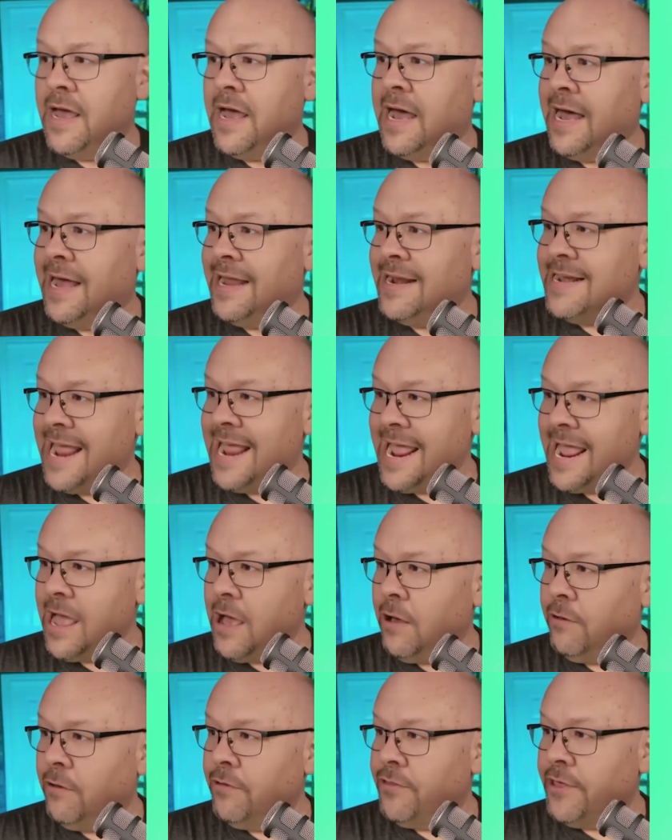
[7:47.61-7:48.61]

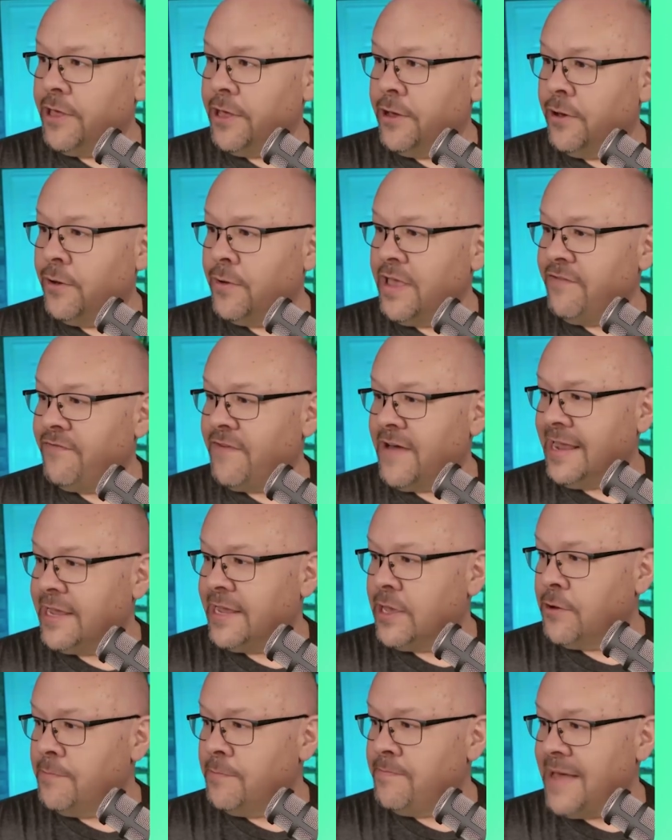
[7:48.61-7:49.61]
Now, though, if I
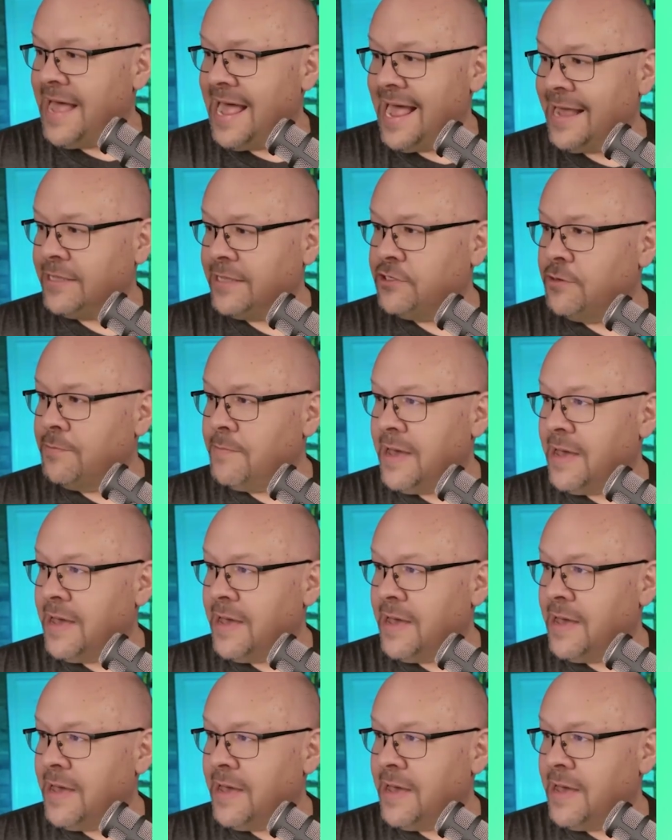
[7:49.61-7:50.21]
go back to